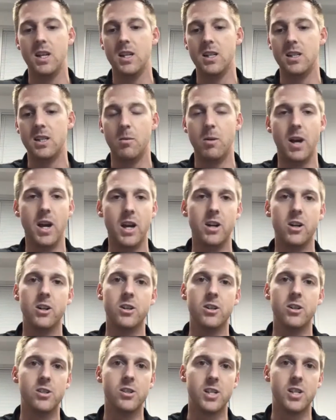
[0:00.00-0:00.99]
double
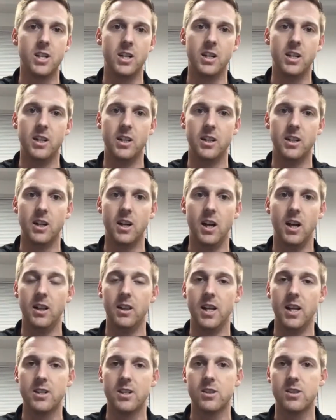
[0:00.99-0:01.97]
headers and uh,
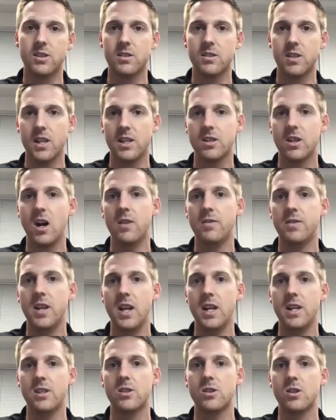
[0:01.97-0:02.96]
less less off
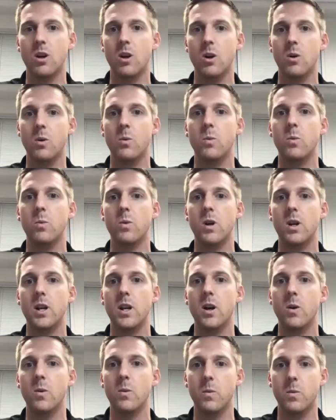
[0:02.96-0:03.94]
days. So you
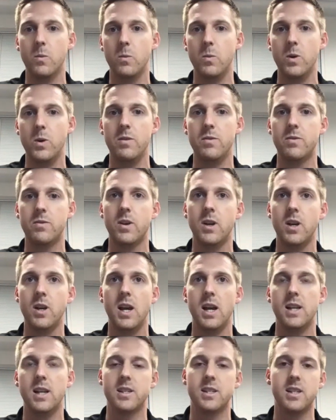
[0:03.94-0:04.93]
know we've
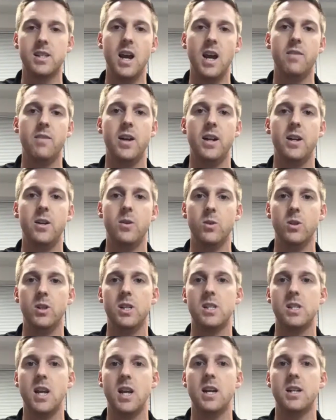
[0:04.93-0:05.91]
as a staff had to really
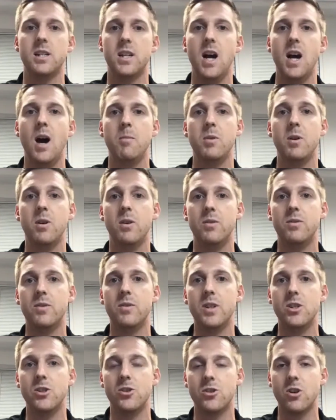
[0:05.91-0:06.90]
stay on top of
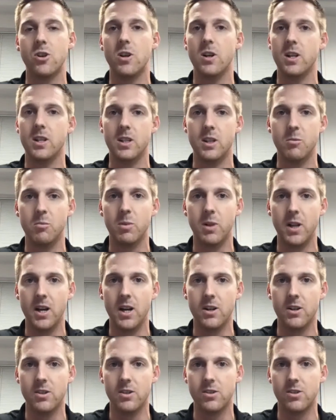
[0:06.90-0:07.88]
ensuring that
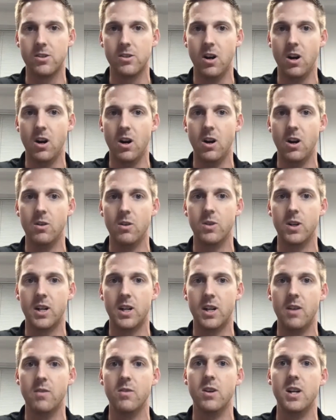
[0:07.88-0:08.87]
players are
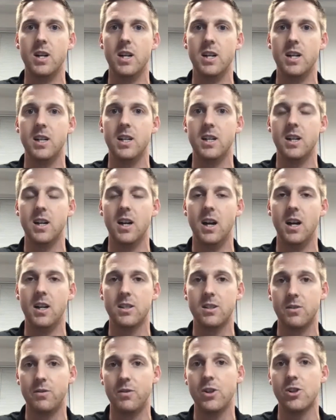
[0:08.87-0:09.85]
recovering uh,
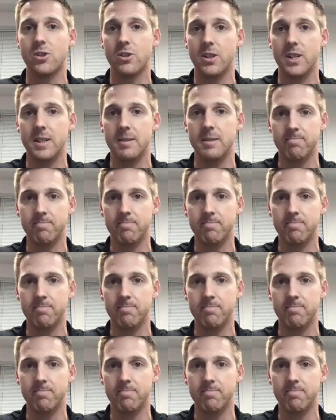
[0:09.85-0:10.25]
sufficiently.